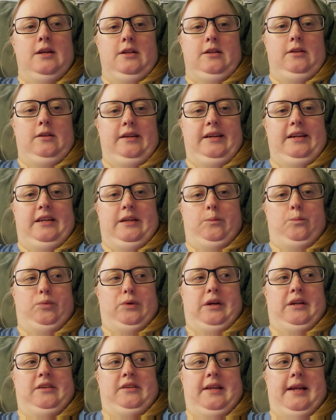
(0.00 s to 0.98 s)
leading
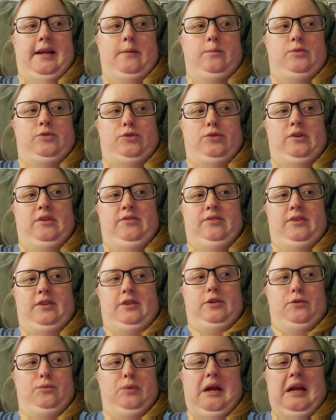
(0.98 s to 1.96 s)
brand names or even
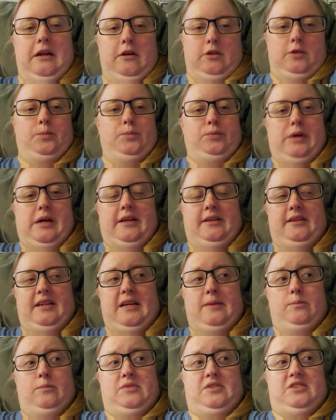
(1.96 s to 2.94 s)
the regular brand
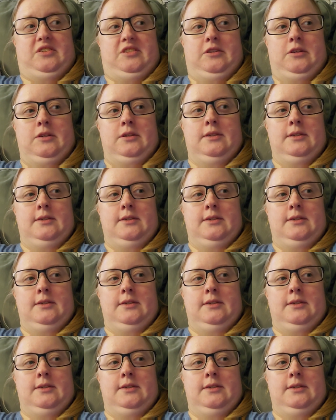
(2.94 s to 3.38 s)
names.